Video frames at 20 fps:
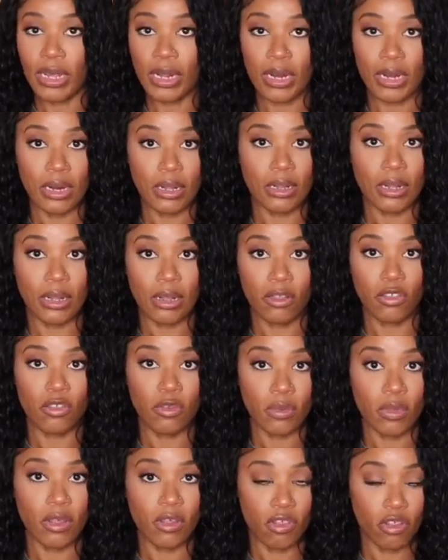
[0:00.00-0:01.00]
did anything
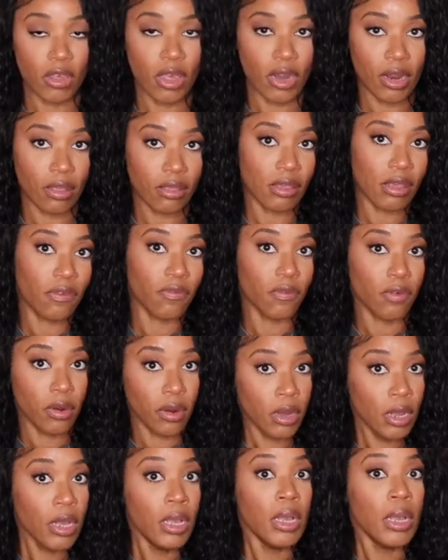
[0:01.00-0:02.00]
to this yet except
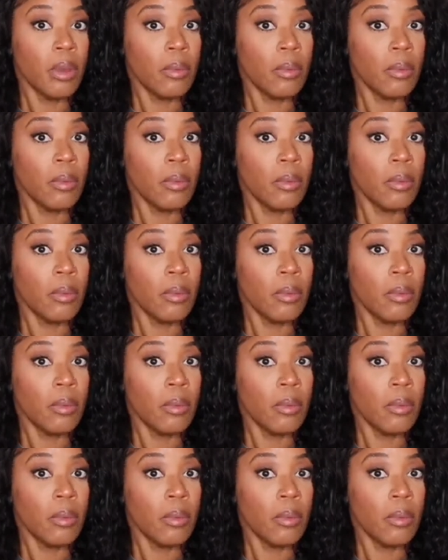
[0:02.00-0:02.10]
for